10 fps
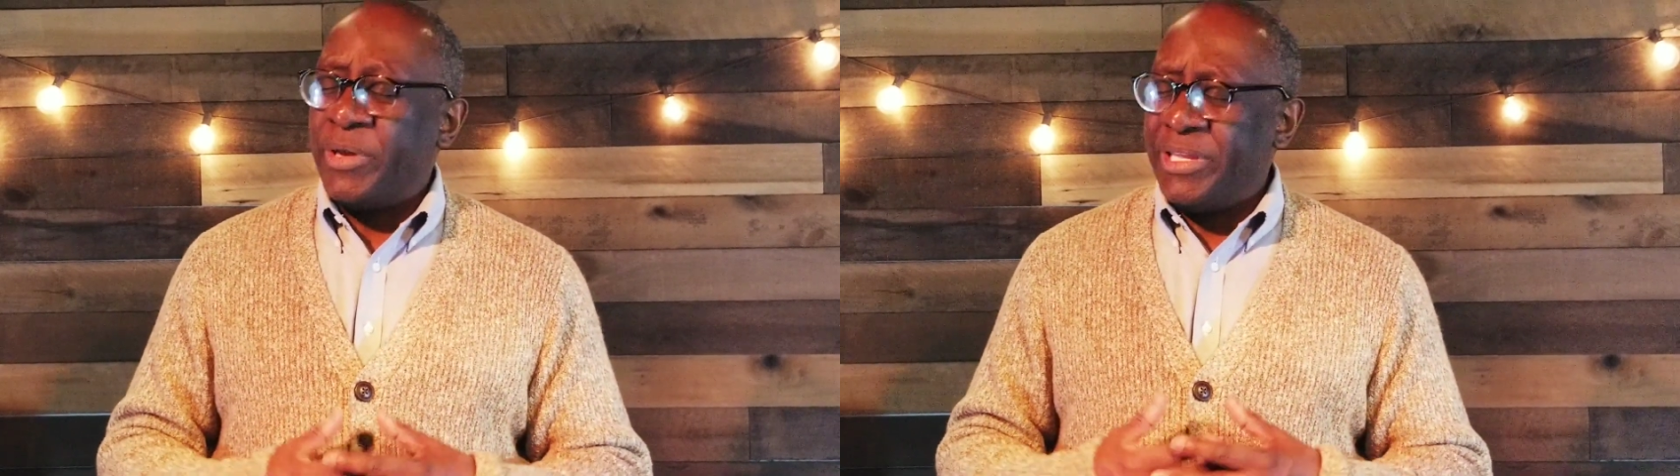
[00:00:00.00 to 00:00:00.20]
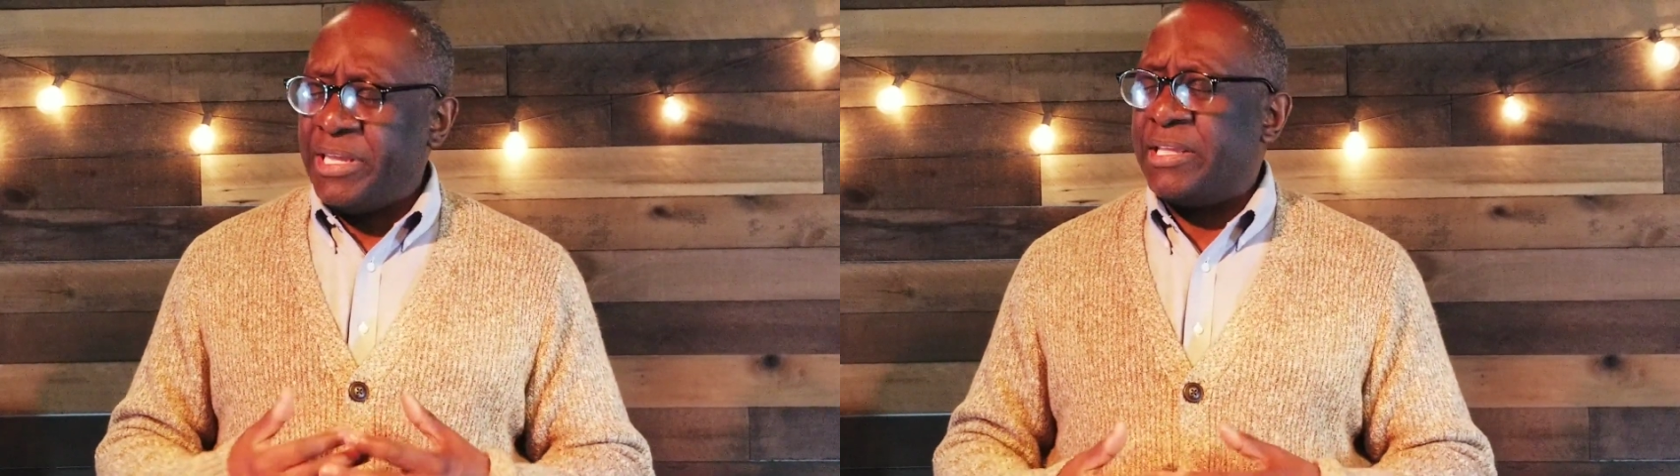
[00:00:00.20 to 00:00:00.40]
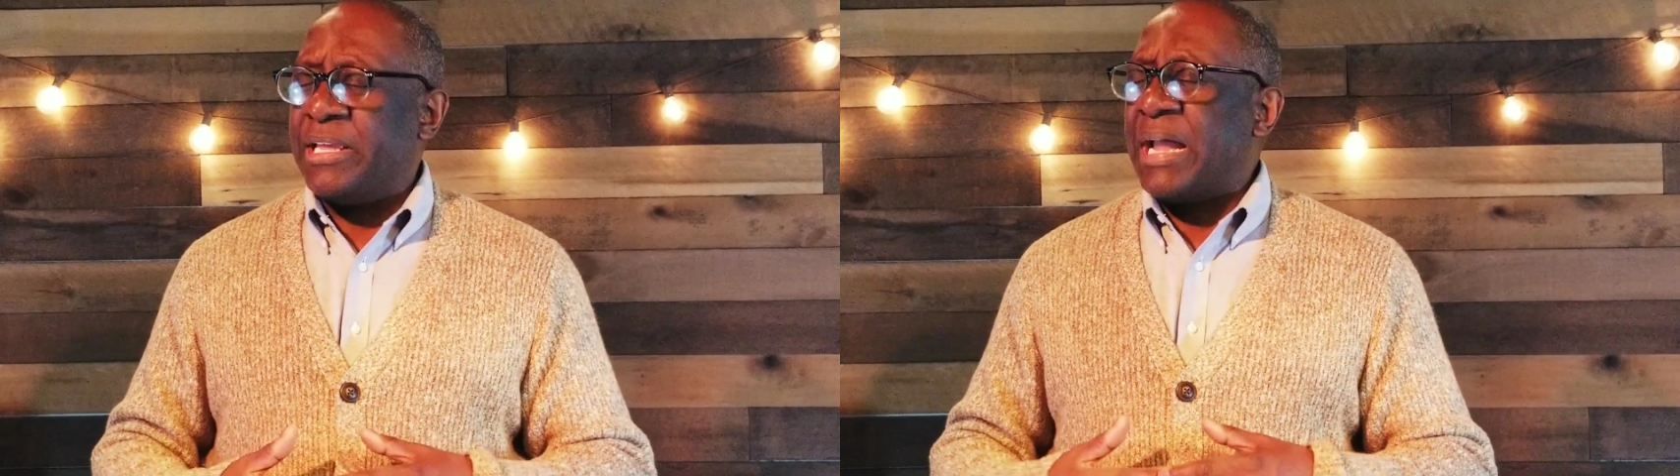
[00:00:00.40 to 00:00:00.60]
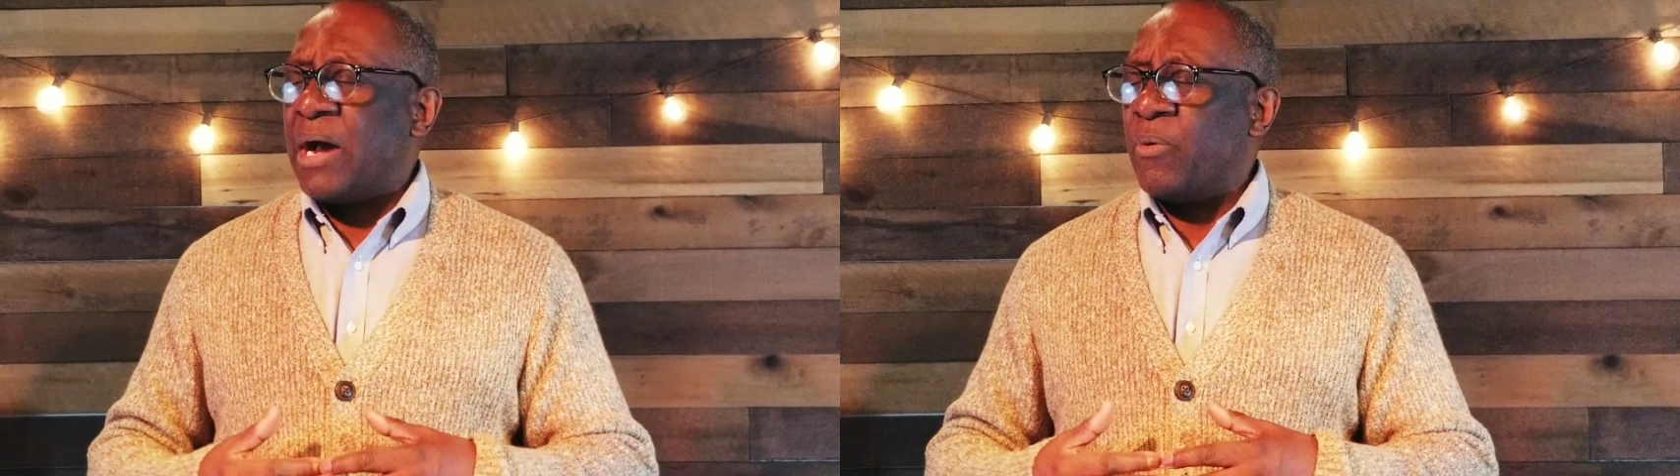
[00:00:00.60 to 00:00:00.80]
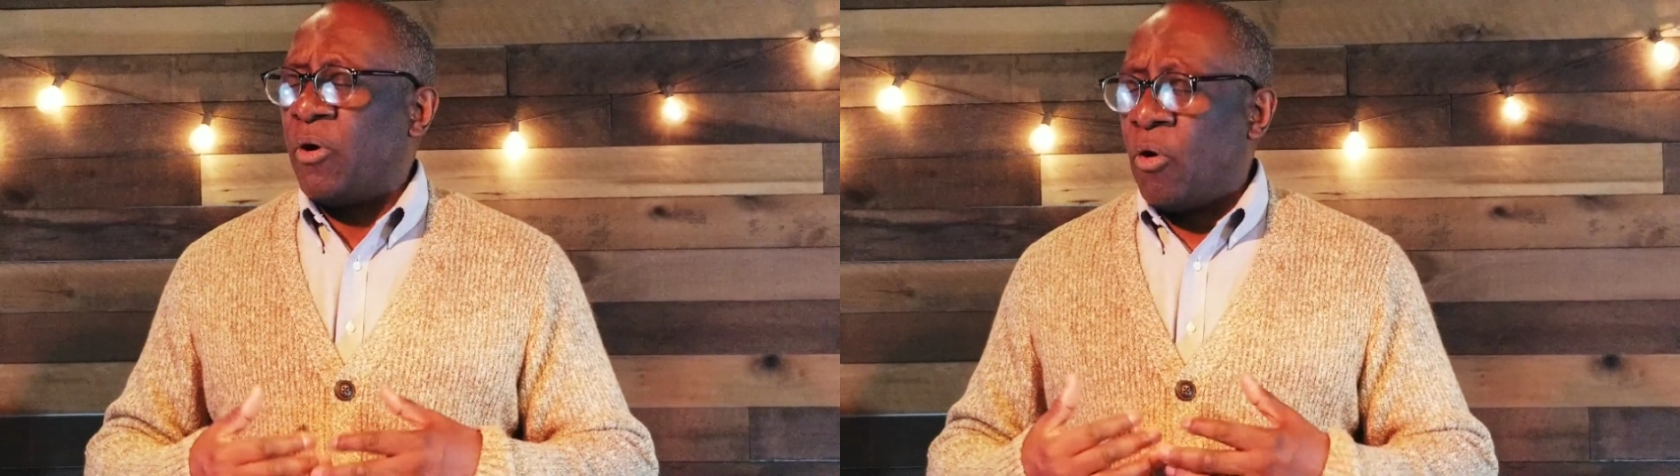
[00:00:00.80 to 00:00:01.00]
We need it in
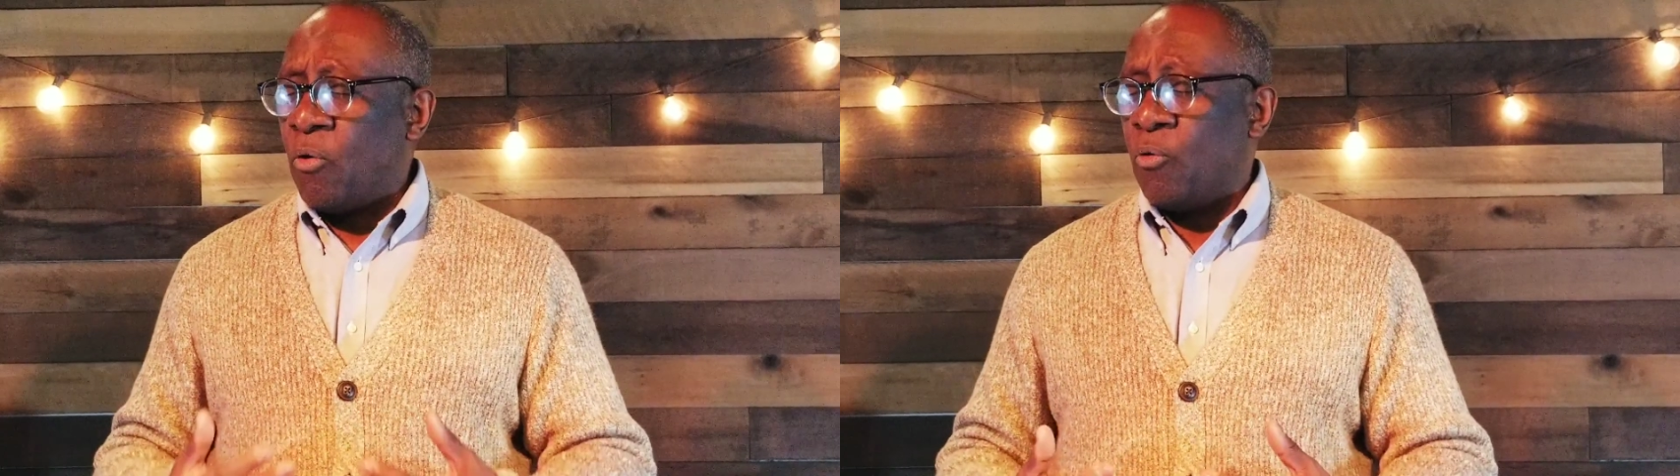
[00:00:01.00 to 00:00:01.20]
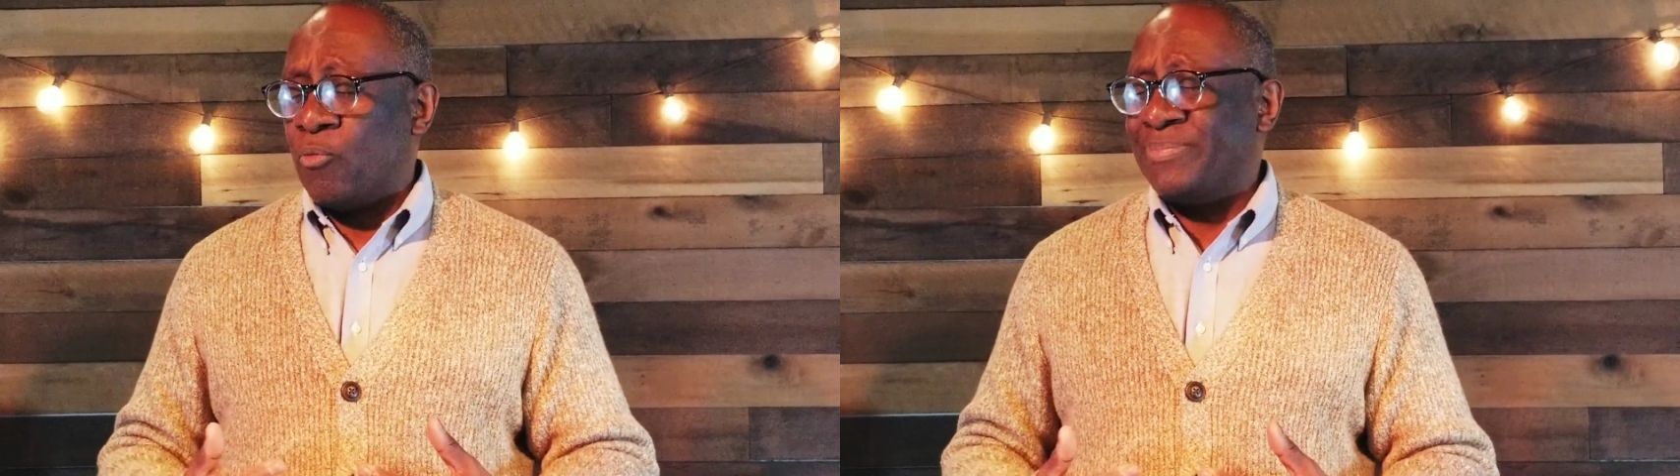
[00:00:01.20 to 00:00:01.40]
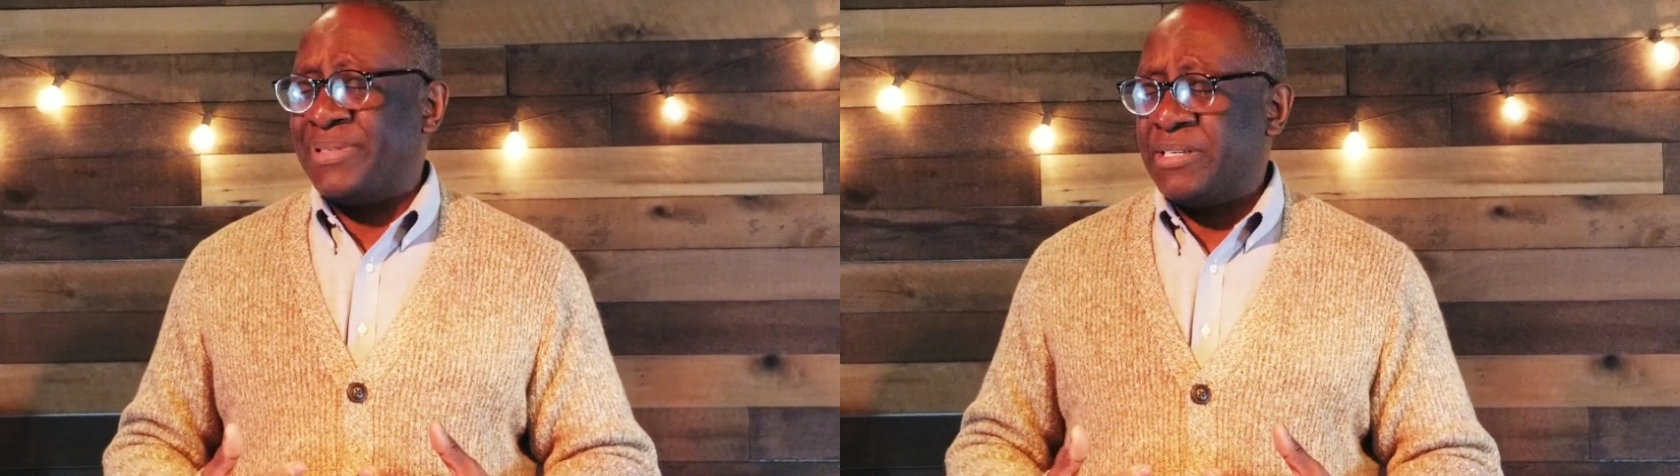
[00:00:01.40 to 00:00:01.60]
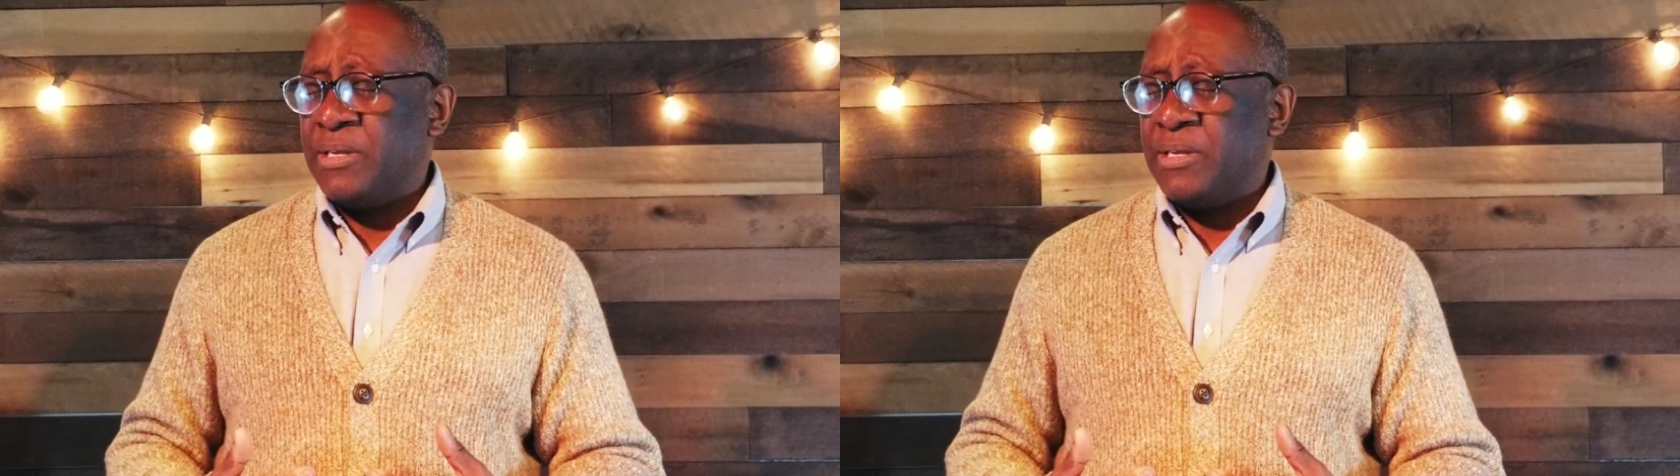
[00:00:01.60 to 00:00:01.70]
our homes.